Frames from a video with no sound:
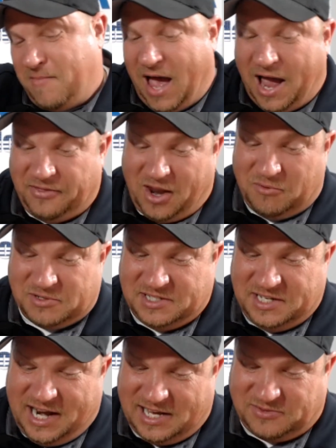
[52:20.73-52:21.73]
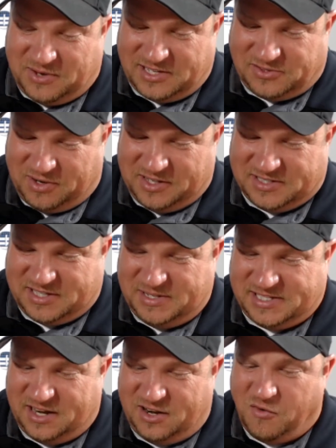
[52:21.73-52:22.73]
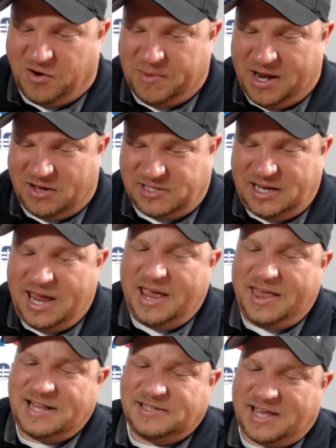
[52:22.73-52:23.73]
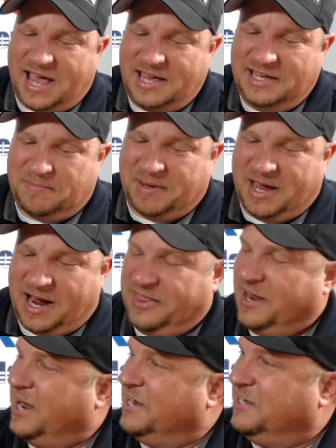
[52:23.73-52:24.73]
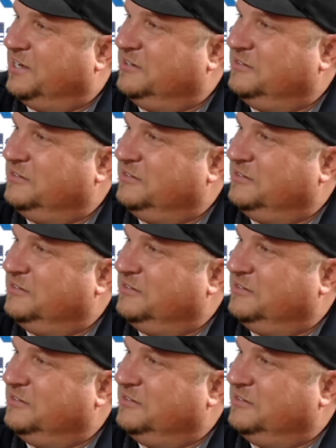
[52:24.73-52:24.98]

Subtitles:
I thought it was neat. That's one. Somebody sent it over to me, and I was like, "Hey, I can get behind that idea."